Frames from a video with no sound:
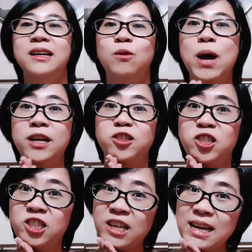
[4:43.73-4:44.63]
well,
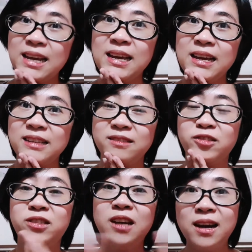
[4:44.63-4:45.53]
she
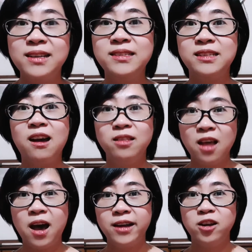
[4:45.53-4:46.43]
does a
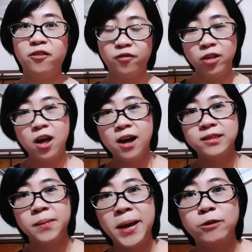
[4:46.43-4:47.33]
lot of
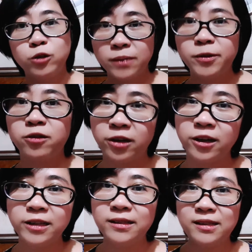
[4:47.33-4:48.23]
vlogs about
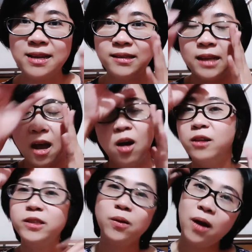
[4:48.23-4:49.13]
cryptocurrencies,
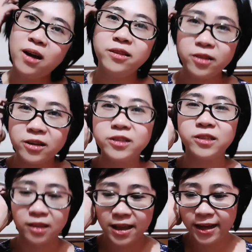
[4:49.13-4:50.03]
also
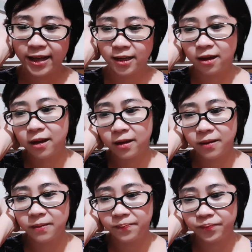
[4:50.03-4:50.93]
others like
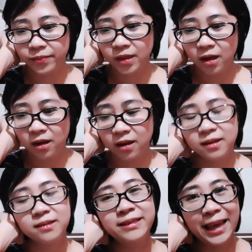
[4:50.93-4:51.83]

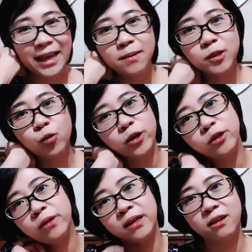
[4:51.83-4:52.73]
games where
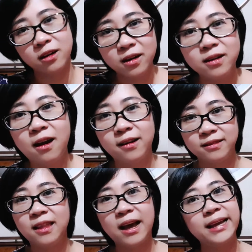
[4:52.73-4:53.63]
you can earn
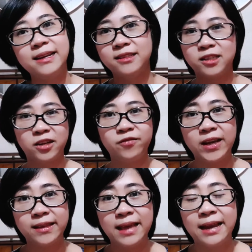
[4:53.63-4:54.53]
online and stuff
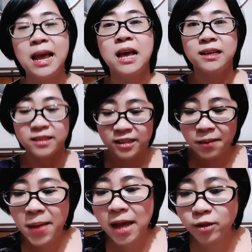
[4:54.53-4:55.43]
like that,
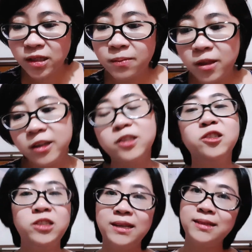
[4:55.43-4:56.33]
somehow similar
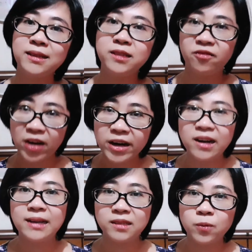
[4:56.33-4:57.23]
to JHAZEL
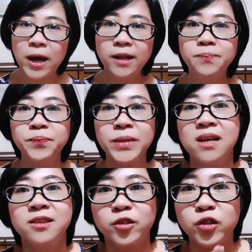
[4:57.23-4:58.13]
VERA as well.
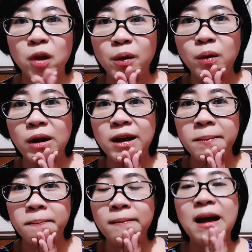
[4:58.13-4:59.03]
So
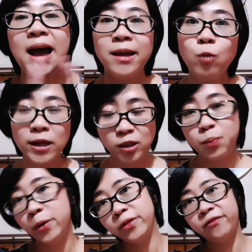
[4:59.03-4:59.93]
I watch
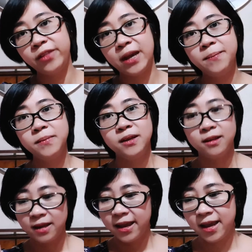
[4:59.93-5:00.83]
both of them.
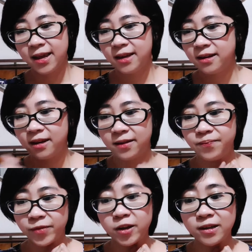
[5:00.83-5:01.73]
and
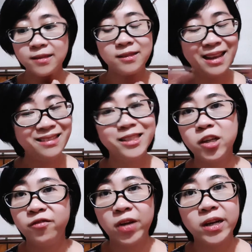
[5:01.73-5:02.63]
their contents
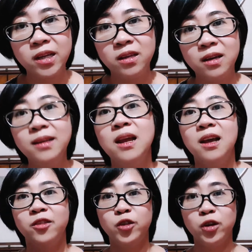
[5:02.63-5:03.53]
are very good.
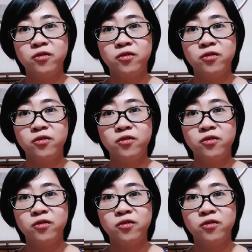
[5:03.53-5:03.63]
Their